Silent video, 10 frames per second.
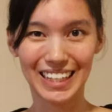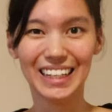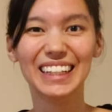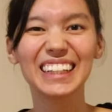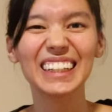
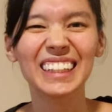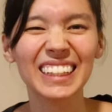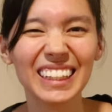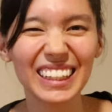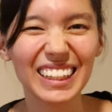
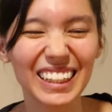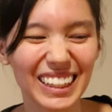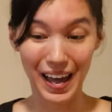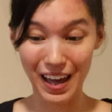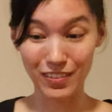
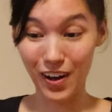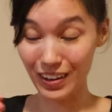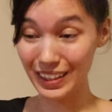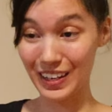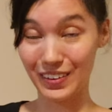I have
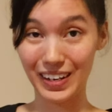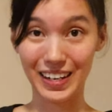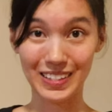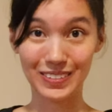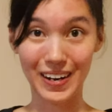all the
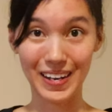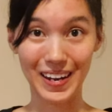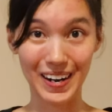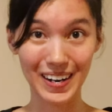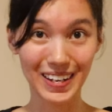ingredients right
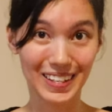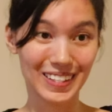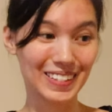here,